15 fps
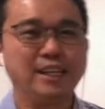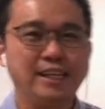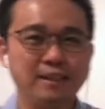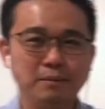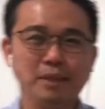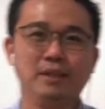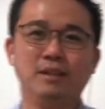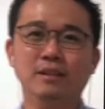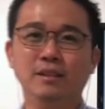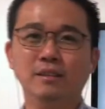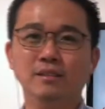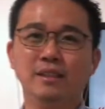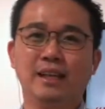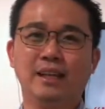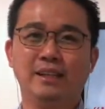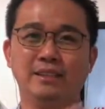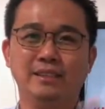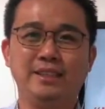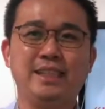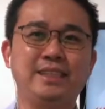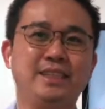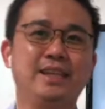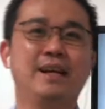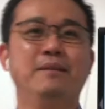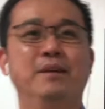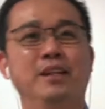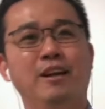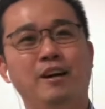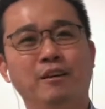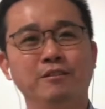tables and setting up
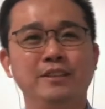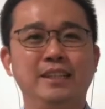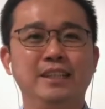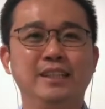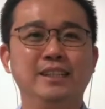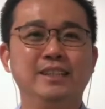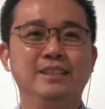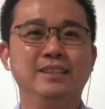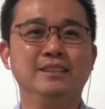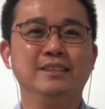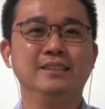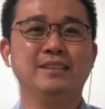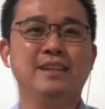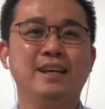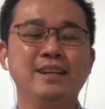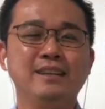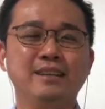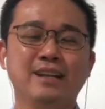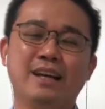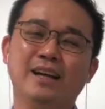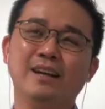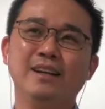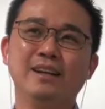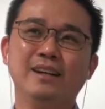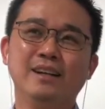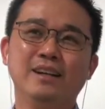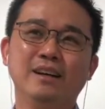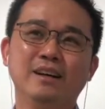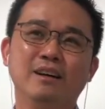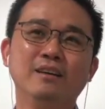a lot of things. Then I'm like,
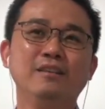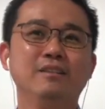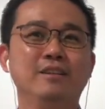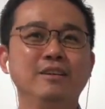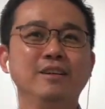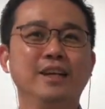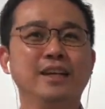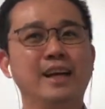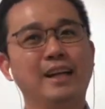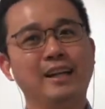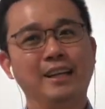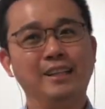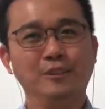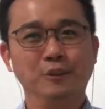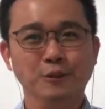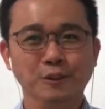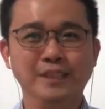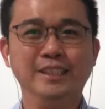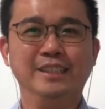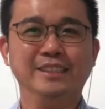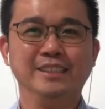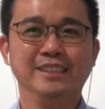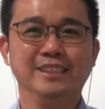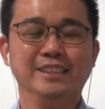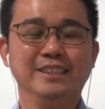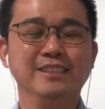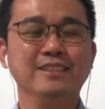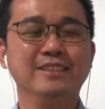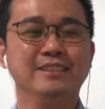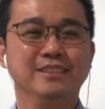oh, okay, I can do this.
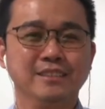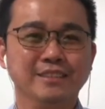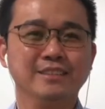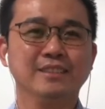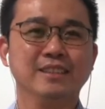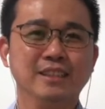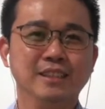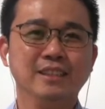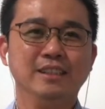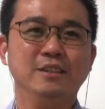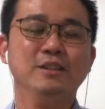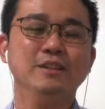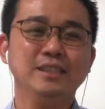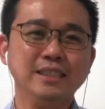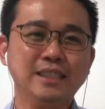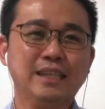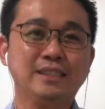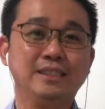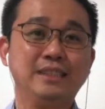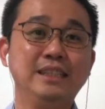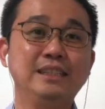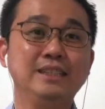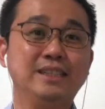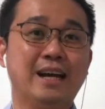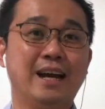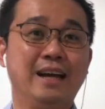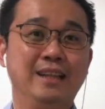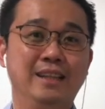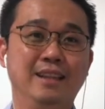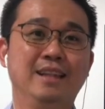So, these are things that
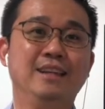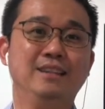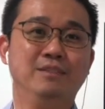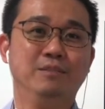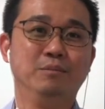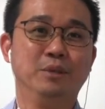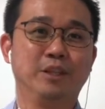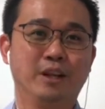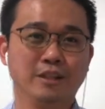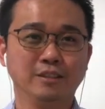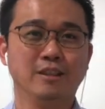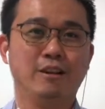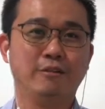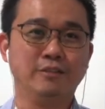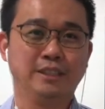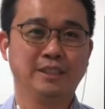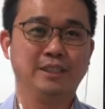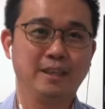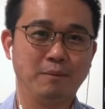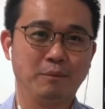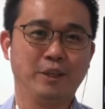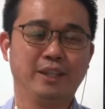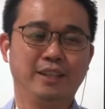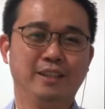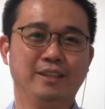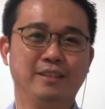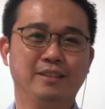I learned because of circuit breaker,